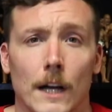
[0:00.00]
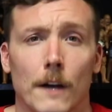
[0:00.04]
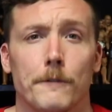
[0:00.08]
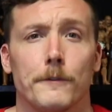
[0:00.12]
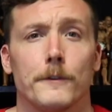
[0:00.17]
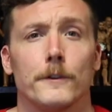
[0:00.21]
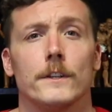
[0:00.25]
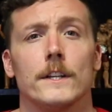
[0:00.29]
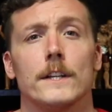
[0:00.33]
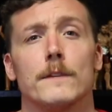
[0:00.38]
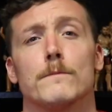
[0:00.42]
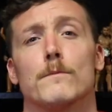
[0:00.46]

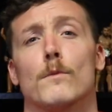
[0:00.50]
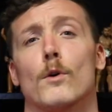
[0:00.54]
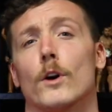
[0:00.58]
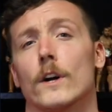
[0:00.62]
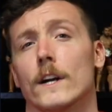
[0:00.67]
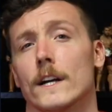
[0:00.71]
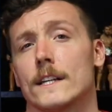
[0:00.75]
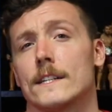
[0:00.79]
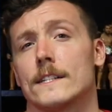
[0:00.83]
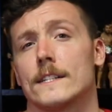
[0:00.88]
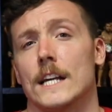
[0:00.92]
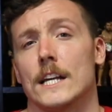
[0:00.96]
If you need
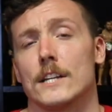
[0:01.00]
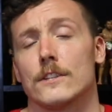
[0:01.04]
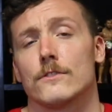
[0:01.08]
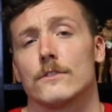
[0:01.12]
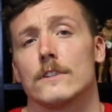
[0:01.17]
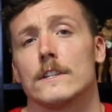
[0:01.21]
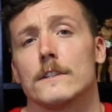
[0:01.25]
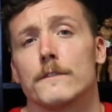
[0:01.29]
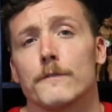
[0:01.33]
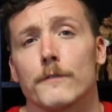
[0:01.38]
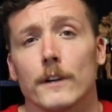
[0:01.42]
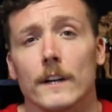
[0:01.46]
more
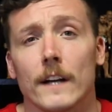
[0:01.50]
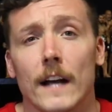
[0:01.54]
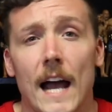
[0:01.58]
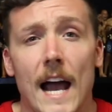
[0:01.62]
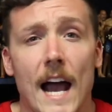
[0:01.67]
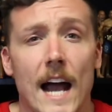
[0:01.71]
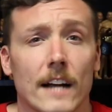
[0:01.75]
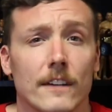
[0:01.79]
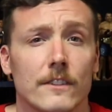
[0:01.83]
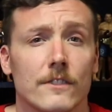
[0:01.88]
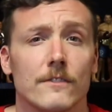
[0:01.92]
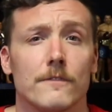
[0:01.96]
accessories for your
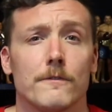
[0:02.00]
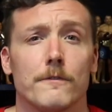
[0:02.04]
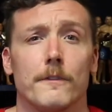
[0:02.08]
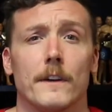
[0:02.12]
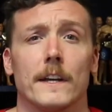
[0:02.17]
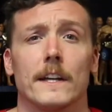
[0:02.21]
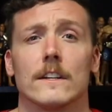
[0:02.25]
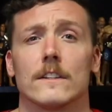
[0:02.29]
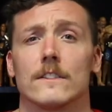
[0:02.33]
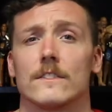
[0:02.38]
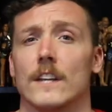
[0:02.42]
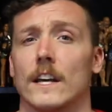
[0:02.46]
action
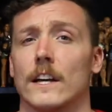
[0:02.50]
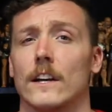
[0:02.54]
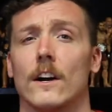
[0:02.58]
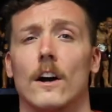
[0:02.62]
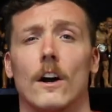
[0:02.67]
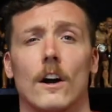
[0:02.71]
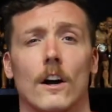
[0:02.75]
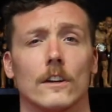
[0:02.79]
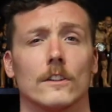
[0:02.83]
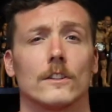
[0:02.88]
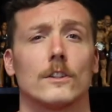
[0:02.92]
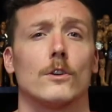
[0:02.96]
figures, like
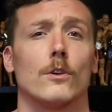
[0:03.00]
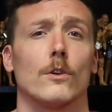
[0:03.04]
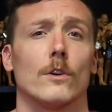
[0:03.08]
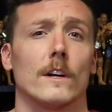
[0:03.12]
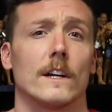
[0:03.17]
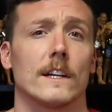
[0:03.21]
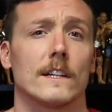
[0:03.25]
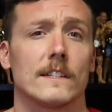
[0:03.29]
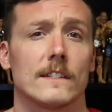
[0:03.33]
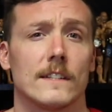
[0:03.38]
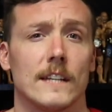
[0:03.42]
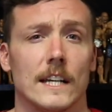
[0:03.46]

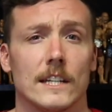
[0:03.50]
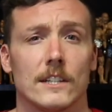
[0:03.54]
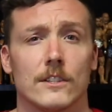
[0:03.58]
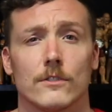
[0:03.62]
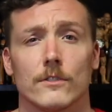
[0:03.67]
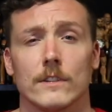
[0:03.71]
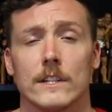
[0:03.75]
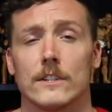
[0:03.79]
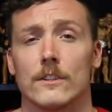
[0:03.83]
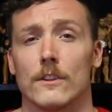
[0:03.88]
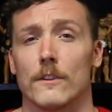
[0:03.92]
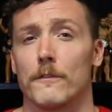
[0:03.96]
hardcore
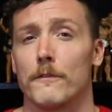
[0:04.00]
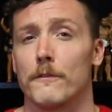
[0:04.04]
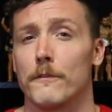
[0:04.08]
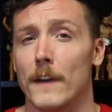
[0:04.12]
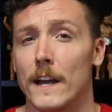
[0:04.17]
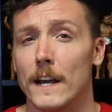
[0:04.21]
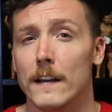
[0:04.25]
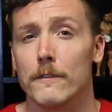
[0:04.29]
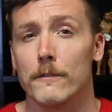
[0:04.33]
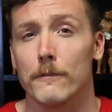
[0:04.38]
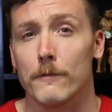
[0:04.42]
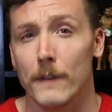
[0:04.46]
accessories or
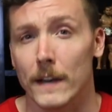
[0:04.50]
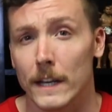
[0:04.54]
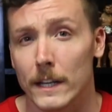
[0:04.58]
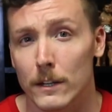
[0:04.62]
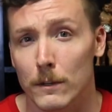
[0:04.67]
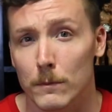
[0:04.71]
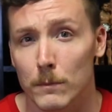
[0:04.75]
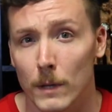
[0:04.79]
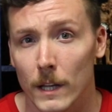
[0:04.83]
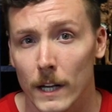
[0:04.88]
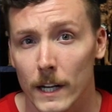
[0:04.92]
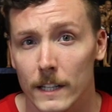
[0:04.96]
fake
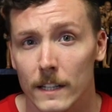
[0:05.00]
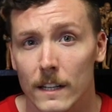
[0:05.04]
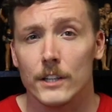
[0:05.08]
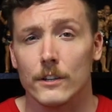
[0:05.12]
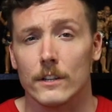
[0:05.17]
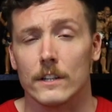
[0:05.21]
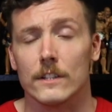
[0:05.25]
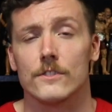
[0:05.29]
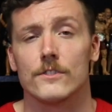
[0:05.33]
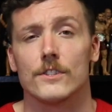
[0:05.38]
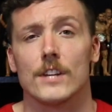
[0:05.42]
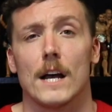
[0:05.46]
figure blood,
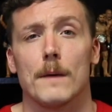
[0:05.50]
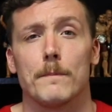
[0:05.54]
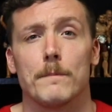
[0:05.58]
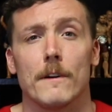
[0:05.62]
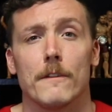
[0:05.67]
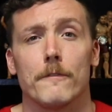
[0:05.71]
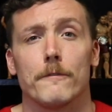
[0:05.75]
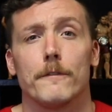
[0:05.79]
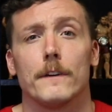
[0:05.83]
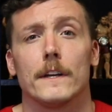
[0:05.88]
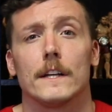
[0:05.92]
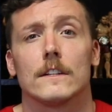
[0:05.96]
you can shop
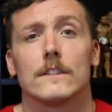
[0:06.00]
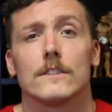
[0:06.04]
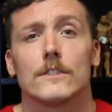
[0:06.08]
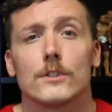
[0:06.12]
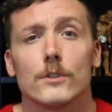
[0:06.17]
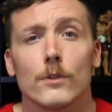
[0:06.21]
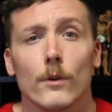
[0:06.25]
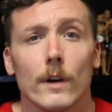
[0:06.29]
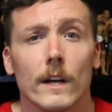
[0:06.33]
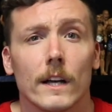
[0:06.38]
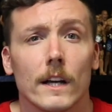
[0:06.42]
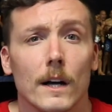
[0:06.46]
at
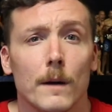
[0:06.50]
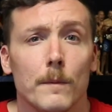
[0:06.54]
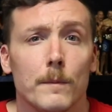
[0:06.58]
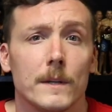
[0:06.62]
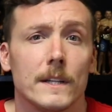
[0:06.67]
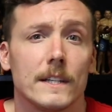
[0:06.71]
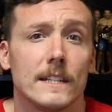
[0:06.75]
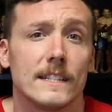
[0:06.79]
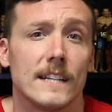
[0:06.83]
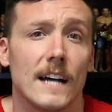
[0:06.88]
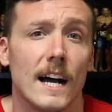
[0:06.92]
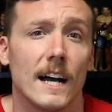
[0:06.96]
Figures Toy
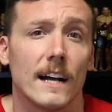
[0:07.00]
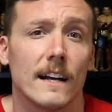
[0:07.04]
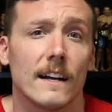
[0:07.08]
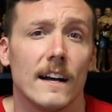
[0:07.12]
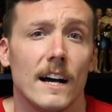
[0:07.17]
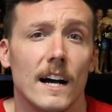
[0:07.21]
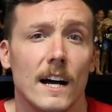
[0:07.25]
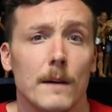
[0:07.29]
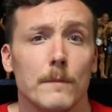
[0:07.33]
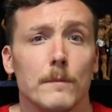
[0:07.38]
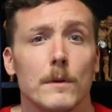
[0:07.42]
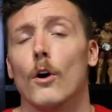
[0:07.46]
Company dot
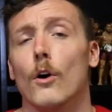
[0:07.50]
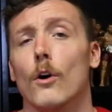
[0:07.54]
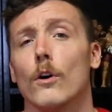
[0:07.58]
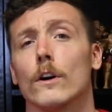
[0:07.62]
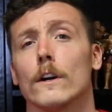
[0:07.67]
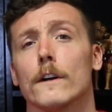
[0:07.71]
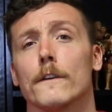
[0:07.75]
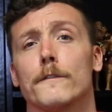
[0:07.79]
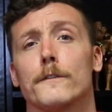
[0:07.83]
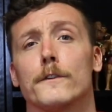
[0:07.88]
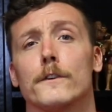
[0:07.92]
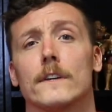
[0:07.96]
com,
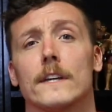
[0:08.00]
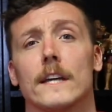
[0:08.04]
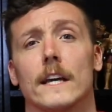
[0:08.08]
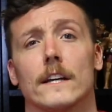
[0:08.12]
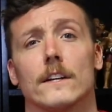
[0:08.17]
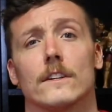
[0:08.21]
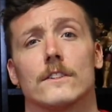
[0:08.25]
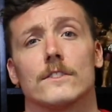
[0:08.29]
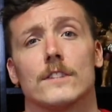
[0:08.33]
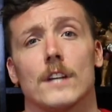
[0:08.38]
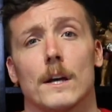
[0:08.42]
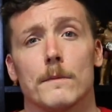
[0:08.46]
or if you get
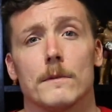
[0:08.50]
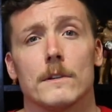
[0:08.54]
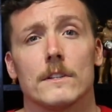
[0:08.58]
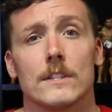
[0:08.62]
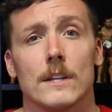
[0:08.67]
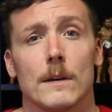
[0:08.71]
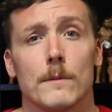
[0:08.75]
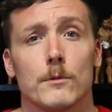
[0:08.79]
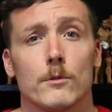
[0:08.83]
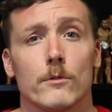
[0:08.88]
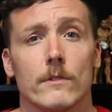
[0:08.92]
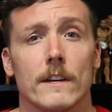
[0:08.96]
your W
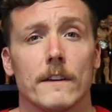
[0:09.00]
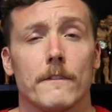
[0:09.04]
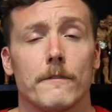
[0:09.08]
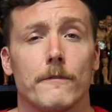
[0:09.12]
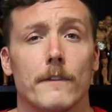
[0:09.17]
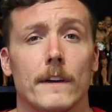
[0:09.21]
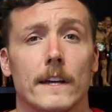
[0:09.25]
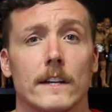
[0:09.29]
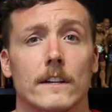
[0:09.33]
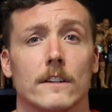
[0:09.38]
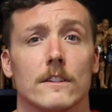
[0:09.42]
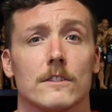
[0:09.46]
W E
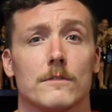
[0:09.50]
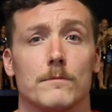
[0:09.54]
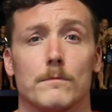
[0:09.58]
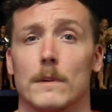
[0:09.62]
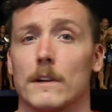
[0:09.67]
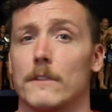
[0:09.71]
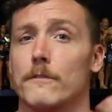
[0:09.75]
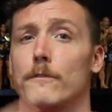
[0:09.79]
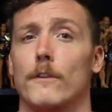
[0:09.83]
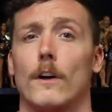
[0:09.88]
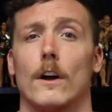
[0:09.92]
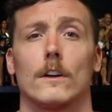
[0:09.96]
figures,
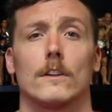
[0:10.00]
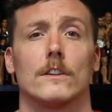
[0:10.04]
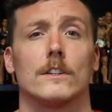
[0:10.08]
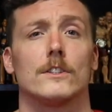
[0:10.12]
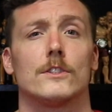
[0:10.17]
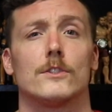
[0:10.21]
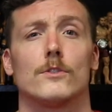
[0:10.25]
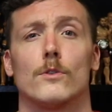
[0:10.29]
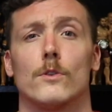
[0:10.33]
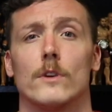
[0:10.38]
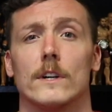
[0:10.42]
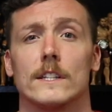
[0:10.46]

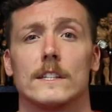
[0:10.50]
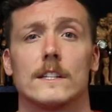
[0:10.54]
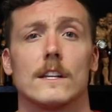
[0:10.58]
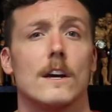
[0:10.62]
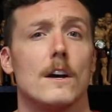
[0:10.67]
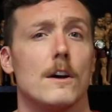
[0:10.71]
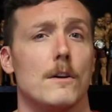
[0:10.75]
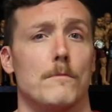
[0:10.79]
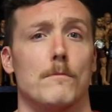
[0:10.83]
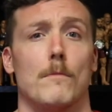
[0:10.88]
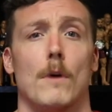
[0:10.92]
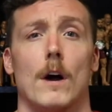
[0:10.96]
McFarlane Toys,
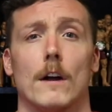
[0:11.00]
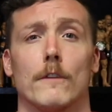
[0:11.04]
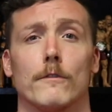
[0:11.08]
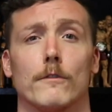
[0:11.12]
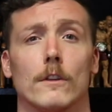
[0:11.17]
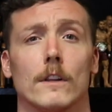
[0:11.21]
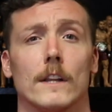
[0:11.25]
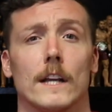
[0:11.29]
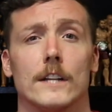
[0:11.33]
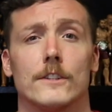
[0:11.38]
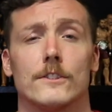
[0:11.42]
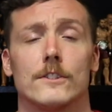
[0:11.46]

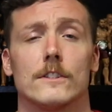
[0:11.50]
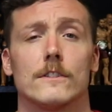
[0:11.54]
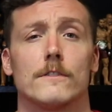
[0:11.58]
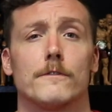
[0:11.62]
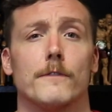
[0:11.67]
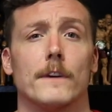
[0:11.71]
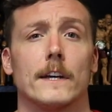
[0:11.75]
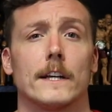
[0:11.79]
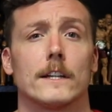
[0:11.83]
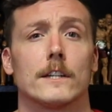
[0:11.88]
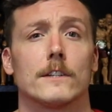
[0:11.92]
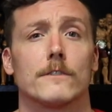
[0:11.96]
Marvel Legends
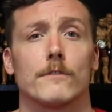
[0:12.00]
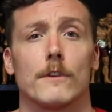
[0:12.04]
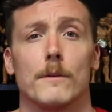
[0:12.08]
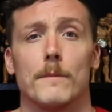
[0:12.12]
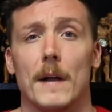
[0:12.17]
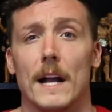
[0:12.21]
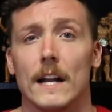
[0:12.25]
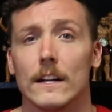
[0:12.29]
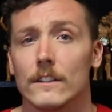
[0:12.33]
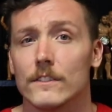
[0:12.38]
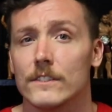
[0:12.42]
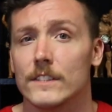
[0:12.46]
figures from
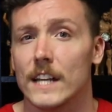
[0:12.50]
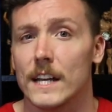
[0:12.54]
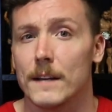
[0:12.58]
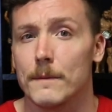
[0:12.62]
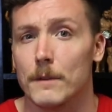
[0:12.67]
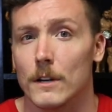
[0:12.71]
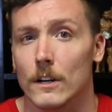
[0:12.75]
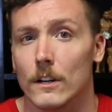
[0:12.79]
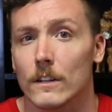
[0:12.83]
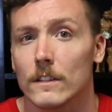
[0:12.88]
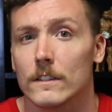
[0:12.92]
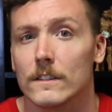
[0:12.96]

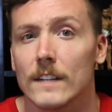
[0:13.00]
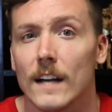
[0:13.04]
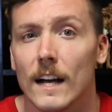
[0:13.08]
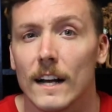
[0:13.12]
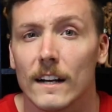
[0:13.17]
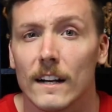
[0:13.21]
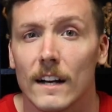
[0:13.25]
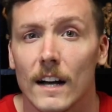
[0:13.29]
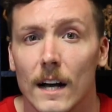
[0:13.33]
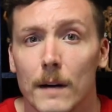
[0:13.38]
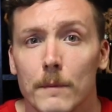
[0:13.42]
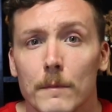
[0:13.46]
Entertainment Earth
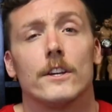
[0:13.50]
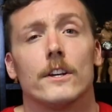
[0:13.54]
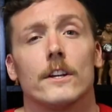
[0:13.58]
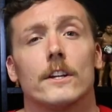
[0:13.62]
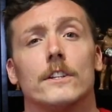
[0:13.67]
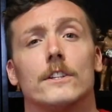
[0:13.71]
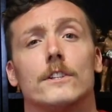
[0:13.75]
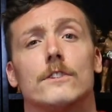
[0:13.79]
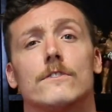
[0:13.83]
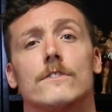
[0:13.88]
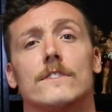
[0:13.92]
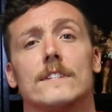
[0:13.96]
dot com, you
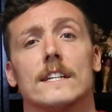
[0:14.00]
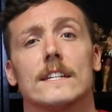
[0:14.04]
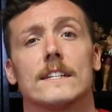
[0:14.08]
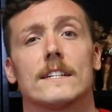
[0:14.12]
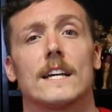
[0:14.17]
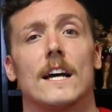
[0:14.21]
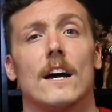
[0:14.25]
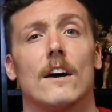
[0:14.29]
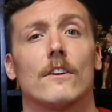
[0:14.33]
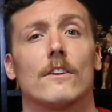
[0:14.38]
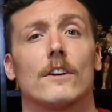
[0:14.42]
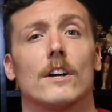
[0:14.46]
can use
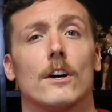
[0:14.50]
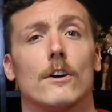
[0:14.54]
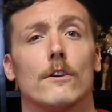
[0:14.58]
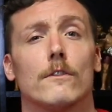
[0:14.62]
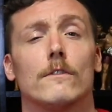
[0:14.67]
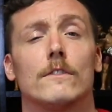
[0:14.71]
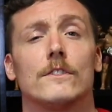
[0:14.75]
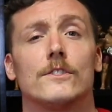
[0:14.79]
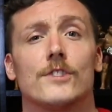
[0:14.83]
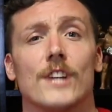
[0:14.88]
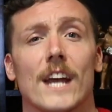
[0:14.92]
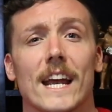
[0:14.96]
discount
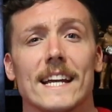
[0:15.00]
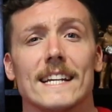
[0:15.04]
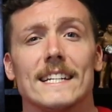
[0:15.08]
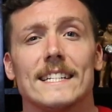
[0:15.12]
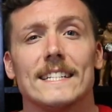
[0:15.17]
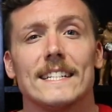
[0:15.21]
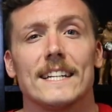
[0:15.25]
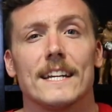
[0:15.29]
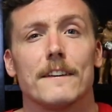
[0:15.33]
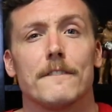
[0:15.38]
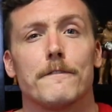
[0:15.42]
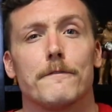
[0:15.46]
code J
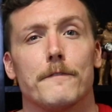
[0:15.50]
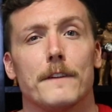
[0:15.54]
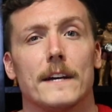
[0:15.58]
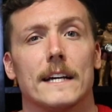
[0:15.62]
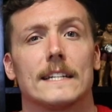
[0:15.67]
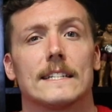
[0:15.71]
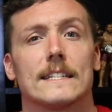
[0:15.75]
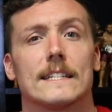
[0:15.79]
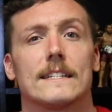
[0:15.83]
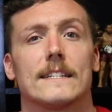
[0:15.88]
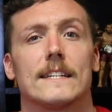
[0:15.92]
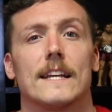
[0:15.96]
C
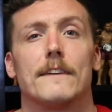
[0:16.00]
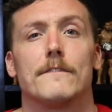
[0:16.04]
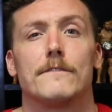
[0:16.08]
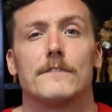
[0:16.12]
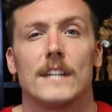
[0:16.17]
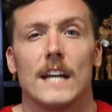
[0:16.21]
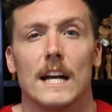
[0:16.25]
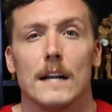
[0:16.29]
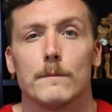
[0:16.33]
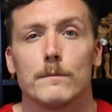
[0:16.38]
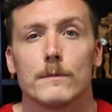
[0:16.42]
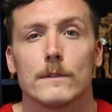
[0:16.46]
Figs to save
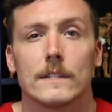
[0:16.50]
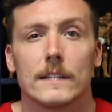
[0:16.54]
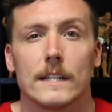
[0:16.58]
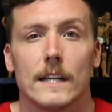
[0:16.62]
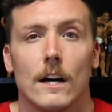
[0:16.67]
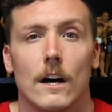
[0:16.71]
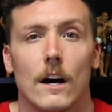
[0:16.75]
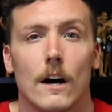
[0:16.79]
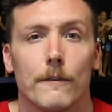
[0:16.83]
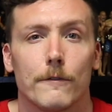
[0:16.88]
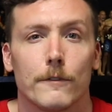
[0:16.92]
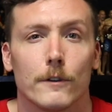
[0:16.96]
ten
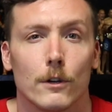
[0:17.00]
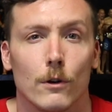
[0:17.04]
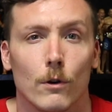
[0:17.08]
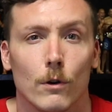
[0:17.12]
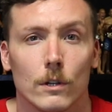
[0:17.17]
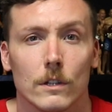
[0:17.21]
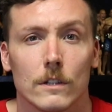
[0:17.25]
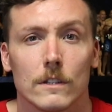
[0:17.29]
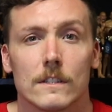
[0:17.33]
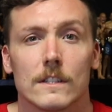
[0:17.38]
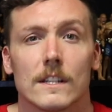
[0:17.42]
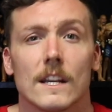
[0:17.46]
percent off your
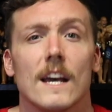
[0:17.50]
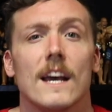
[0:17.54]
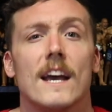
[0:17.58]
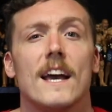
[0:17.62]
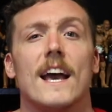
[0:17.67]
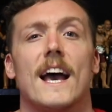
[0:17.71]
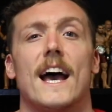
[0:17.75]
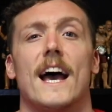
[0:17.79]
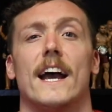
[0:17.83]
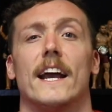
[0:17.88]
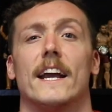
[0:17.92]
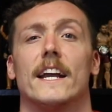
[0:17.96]
orders
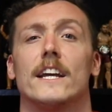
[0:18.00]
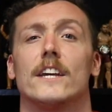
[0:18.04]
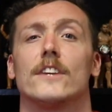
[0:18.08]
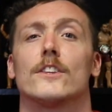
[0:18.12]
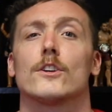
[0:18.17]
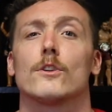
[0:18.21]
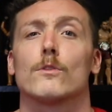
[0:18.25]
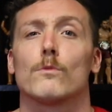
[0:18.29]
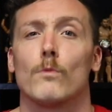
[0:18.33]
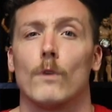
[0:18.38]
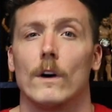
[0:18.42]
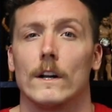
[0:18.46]
at
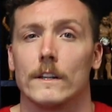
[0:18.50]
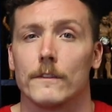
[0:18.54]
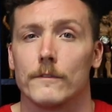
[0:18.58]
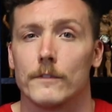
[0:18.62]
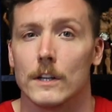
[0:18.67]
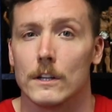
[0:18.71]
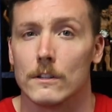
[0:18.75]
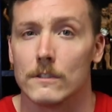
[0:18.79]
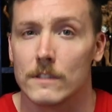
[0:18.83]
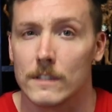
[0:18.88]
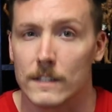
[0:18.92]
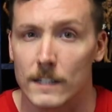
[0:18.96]
either one of
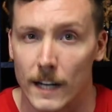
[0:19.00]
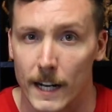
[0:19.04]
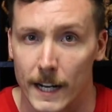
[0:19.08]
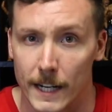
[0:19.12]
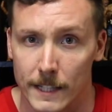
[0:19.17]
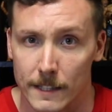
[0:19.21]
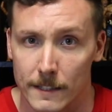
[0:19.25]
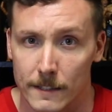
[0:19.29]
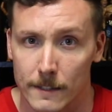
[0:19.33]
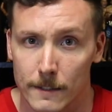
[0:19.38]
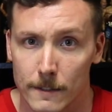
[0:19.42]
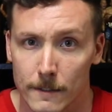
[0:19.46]
those
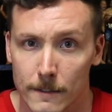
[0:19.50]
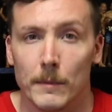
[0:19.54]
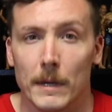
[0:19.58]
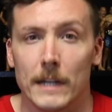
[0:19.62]
sites.